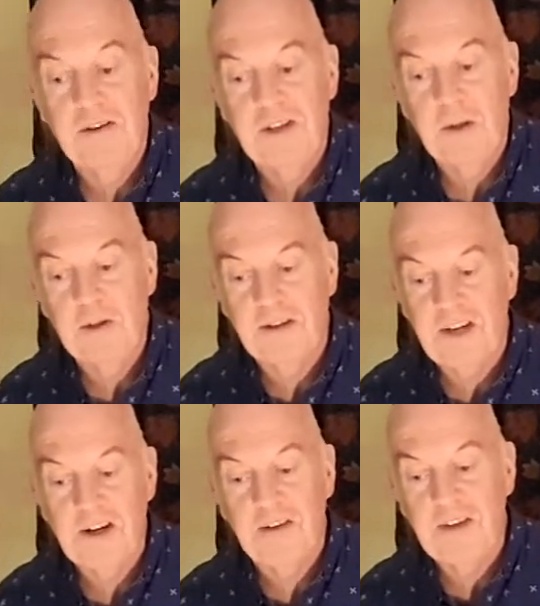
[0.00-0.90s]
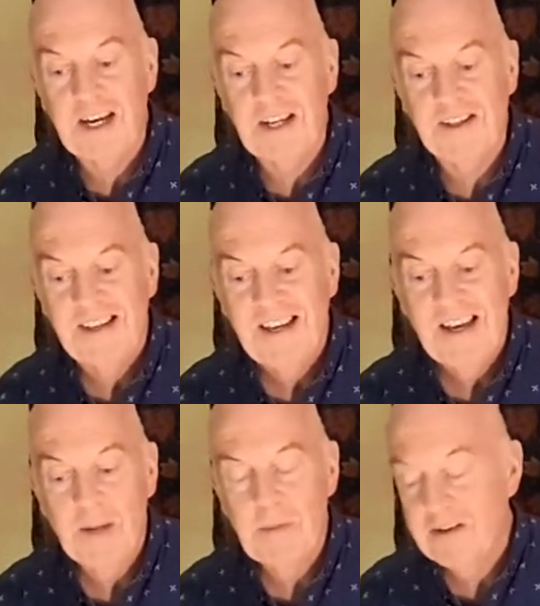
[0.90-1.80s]
There was a set on the night
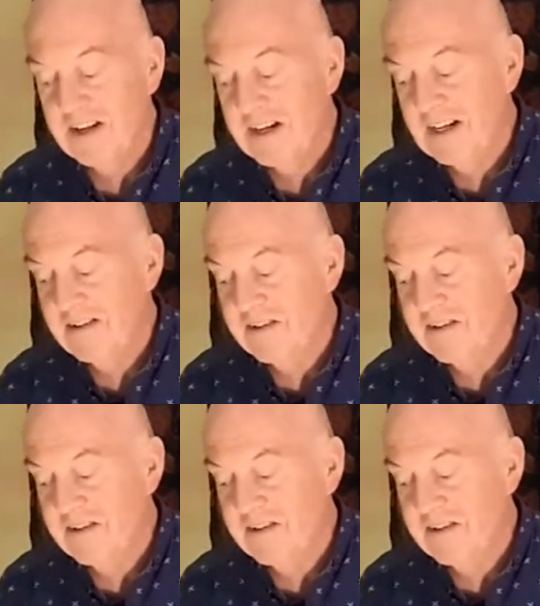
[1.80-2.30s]
on my set list